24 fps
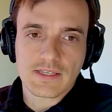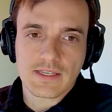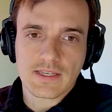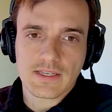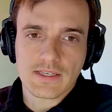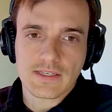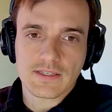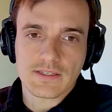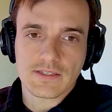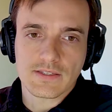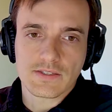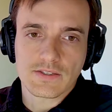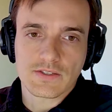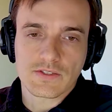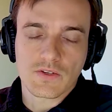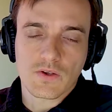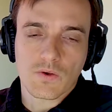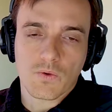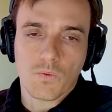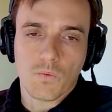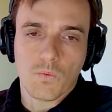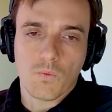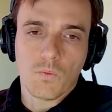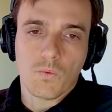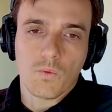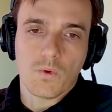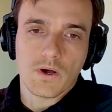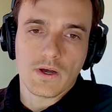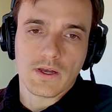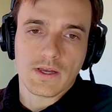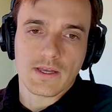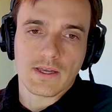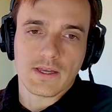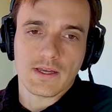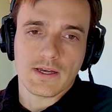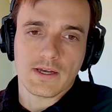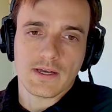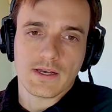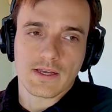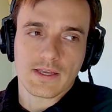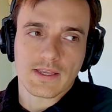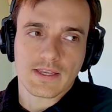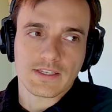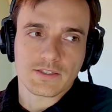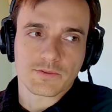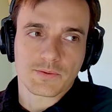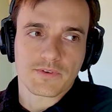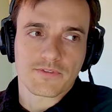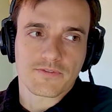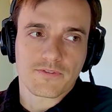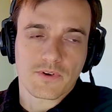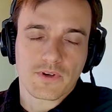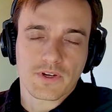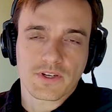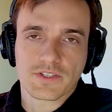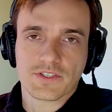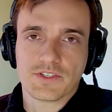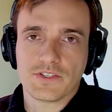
is what he's referring